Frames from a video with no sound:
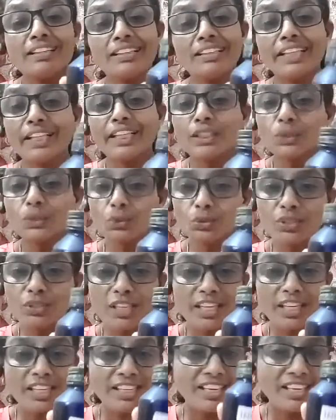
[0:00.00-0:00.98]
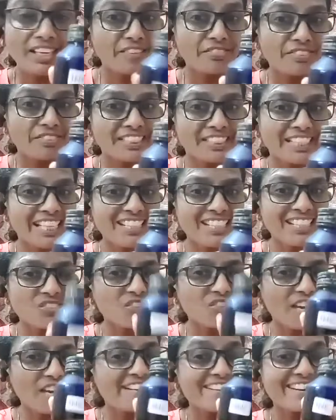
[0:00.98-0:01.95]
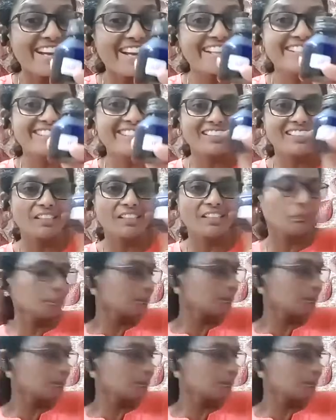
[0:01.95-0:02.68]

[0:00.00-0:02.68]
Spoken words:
day-to-day life. Yes, while writing.